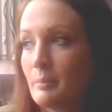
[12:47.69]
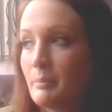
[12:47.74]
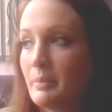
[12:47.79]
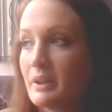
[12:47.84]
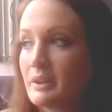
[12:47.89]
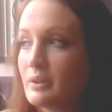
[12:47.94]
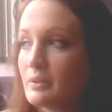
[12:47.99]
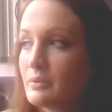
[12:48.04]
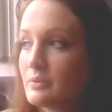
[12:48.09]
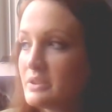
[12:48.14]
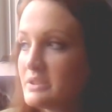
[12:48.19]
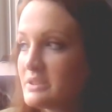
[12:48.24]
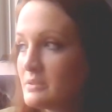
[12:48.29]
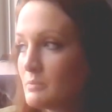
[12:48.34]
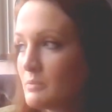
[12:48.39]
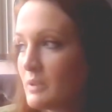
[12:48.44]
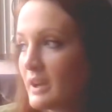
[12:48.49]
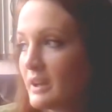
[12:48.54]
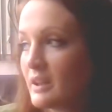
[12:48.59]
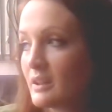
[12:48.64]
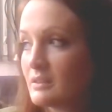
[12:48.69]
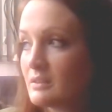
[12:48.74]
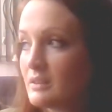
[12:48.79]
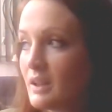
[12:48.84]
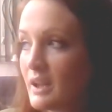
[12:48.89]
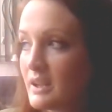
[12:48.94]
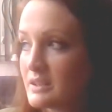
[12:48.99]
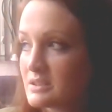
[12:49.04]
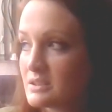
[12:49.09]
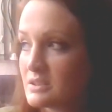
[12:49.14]
but the reason why I
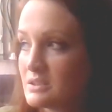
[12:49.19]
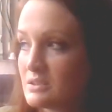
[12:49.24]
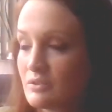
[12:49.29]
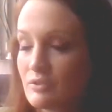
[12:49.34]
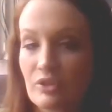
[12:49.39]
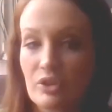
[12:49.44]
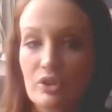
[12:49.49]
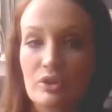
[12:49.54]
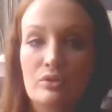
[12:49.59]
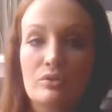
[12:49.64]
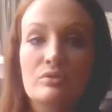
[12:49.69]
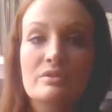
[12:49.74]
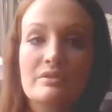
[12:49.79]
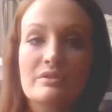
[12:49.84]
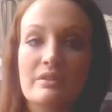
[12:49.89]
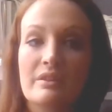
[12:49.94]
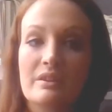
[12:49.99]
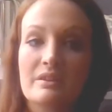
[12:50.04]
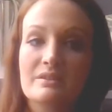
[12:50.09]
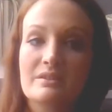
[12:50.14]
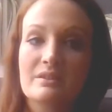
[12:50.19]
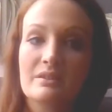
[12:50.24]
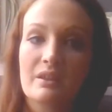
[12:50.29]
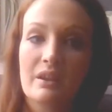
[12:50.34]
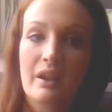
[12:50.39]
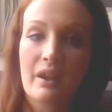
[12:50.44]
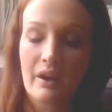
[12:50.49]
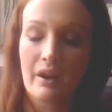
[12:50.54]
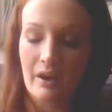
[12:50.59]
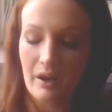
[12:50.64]
like to diffuse this in
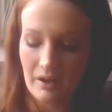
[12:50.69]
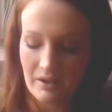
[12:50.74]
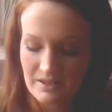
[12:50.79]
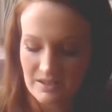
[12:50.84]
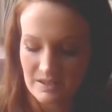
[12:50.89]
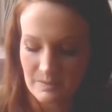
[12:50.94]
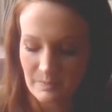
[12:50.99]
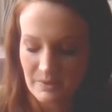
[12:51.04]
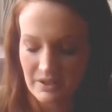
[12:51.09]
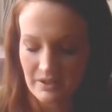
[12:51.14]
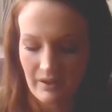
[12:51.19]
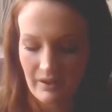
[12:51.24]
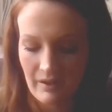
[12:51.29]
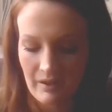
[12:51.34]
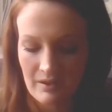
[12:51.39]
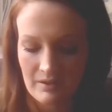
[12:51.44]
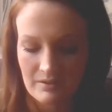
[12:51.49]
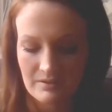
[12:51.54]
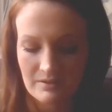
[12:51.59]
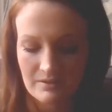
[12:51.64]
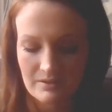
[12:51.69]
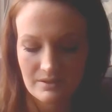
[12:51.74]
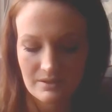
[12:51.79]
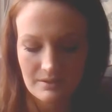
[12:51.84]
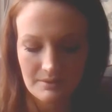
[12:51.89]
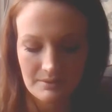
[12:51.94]
the air is because